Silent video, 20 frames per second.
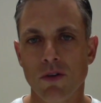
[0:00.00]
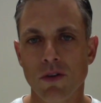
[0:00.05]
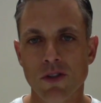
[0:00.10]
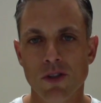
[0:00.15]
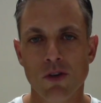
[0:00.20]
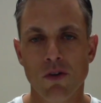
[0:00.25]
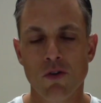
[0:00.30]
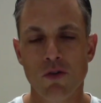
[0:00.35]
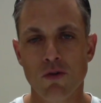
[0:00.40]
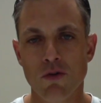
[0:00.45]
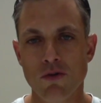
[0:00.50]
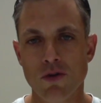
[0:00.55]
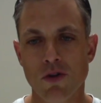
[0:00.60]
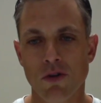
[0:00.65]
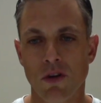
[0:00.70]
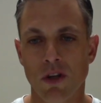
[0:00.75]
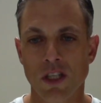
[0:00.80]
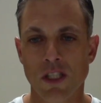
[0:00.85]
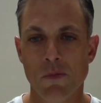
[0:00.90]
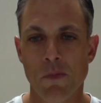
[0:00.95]
and so crucial,
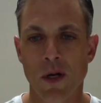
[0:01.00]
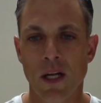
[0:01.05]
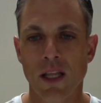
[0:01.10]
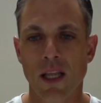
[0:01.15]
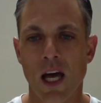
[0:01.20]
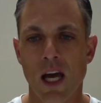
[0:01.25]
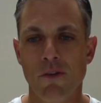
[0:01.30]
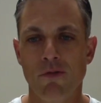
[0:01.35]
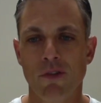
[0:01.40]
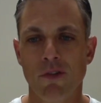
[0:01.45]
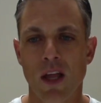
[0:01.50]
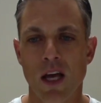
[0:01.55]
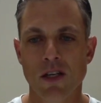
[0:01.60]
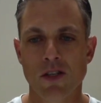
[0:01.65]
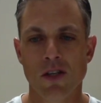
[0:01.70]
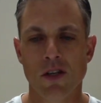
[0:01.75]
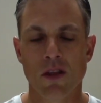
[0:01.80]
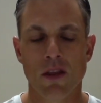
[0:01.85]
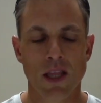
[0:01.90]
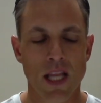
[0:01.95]
and it's been a life
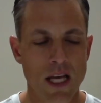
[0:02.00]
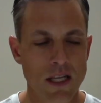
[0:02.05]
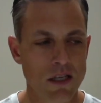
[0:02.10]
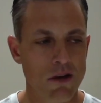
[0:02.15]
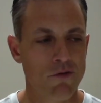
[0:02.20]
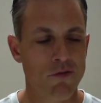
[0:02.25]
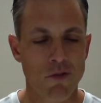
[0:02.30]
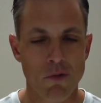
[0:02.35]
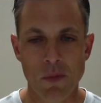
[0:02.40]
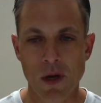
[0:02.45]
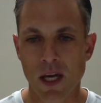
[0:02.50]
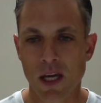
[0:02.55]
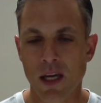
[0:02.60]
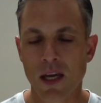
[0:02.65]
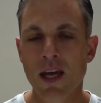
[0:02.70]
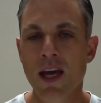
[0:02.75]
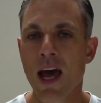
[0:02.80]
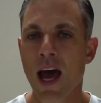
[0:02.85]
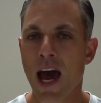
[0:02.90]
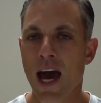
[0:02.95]
lesson for me.
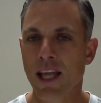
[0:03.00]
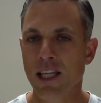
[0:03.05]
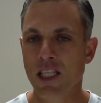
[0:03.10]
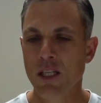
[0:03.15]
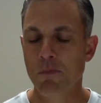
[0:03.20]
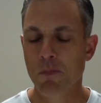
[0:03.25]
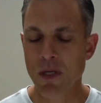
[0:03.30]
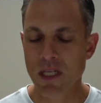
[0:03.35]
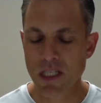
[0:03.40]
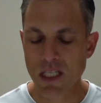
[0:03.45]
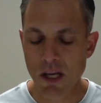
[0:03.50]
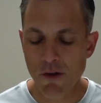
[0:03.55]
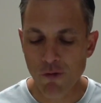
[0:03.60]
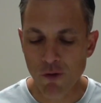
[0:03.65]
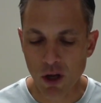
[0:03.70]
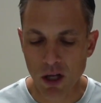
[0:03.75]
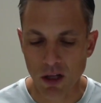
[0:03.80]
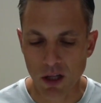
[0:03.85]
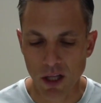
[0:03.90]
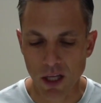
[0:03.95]
And
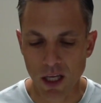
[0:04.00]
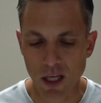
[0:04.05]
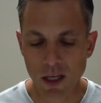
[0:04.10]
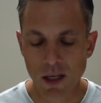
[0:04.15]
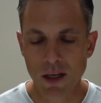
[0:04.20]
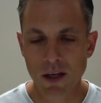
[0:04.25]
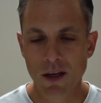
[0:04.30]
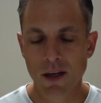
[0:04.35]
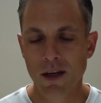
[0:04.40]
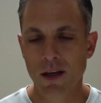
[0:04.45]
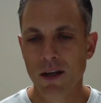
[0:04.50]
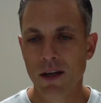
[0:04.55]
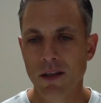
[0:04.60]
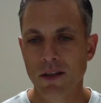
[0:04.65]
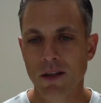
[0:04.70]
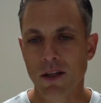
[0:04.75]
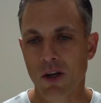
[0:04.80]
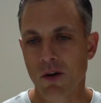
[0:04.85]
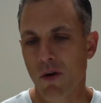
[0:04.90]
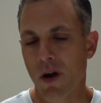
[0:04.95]
specifically,
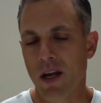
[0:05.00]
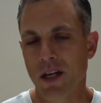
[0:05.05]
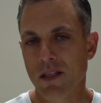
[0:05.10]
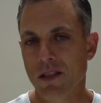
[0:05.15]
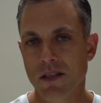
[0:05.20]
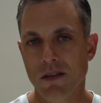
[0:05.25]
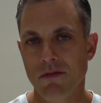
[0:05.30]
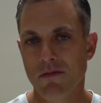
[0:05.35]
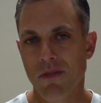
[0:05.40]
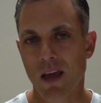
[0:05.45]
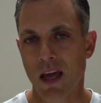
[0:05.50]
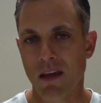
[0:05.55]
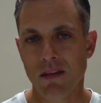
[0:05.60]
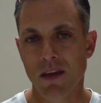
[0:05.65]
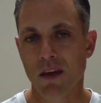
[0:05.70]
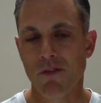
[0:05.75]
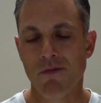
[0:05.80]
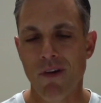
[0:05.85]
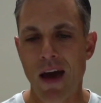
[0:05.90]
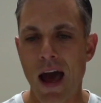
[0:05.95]
the greatest, I
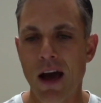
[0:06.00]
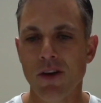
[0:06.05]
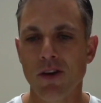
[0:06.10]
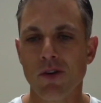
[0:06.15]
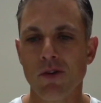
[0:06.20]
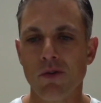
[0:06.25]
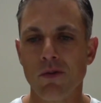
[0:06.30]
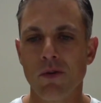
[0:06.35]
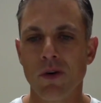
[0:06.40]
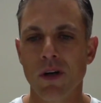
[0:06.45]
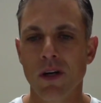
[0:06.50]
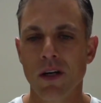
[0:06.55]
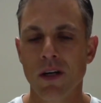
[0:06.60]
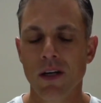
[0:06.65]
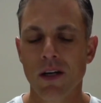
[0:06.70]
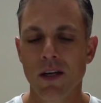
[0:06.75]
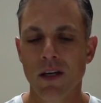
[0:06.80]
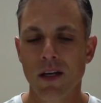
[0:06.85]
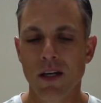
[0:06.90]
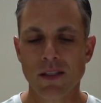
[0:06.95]
think, value
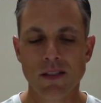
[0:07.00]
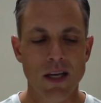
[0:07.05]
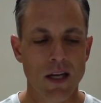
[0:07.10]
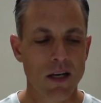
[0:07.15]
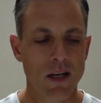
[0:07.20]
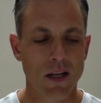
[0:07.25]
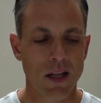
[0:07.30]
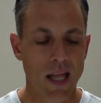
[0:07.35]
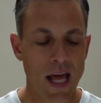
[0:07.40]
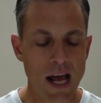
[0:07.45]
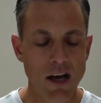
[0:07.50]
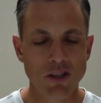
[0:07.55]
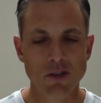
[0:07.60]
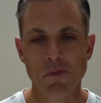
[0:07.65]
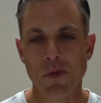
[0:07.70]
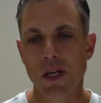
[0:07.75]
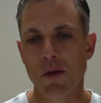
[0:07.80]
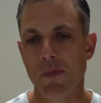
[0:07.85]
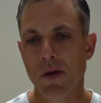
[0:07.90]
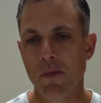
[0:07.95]
is that it allows me
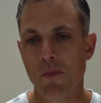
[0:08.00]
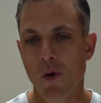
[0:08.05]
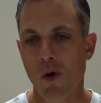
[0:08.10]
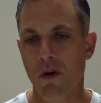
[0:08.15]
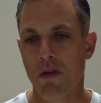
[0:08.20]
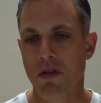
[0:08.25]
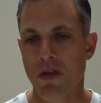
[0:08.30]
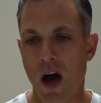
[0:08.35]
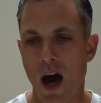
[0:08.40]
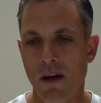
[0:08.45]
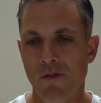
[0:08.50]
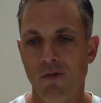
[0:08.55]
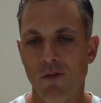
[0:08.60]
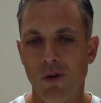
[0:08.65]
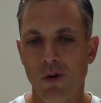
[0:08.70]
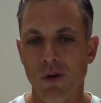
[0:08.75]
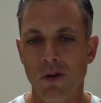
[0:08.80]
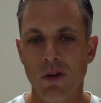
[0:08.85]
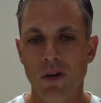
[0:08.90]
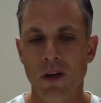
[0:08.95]
to be more
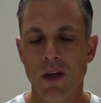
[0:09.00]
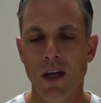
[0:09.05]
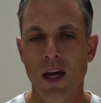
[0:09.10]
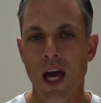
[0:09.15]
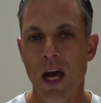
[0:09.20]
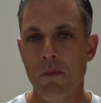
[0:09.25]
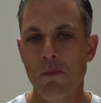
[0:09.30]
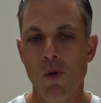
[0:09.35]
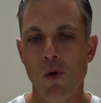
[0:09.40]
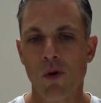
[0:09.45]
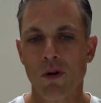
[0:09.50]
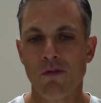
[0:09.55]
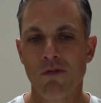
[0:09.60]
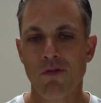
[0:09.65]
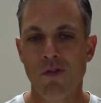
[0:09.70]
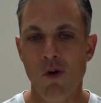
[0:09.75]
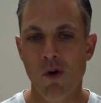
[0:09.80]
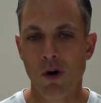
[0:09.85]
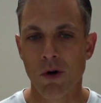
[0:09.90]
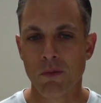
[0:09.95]
thoughtful and more
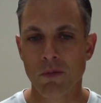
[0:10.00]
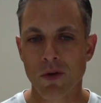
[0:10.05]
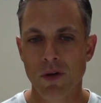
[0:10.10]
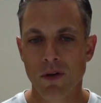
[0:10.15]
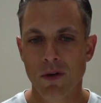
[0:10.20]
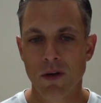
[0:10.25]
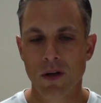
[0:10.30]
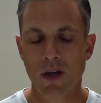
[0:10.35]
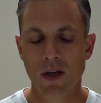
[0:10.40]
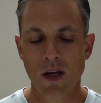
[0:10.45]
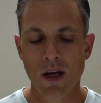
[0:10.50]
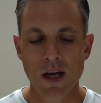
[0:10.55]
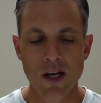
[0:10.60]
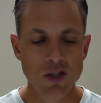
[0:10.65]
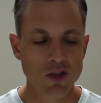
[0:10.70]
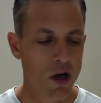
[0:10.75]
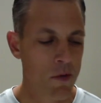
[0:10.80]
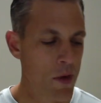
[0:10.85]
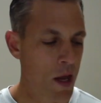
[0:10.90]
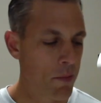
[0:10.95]
informed.
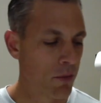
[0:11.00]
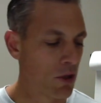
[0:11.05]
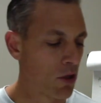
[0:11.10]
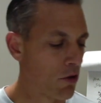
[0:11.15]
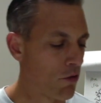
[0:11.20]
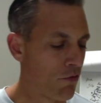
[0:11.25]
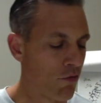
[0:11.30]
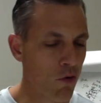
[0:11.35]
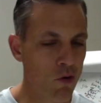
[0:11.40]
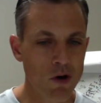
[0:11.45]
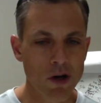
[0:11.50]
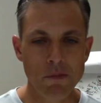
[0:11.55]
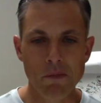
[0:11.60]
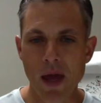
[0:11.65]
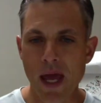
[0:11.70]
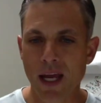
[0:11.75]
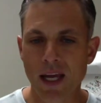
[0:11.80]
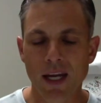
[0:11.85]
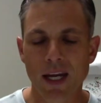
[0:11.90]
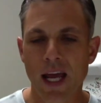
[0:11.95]
So I'm able to avoid
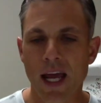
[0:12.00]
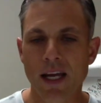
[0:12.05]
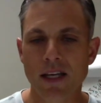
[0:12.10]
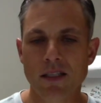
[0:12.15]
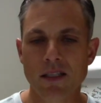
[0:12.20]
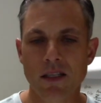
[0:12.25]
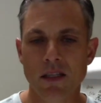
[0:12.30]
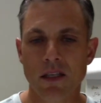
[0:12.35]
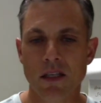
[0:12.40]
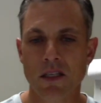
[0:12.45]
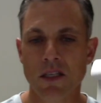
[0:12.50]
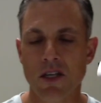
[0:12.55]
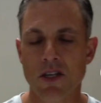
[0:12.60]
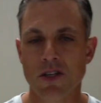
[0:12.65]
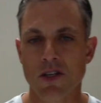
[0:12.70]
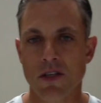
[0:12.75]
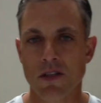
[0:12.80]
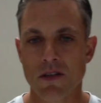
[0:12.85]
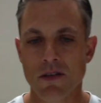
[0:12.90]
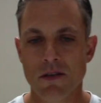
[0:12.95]
making hasty
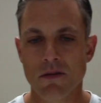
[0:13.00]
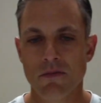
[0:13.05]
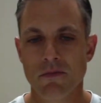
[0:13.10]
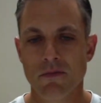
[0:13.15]
decisions.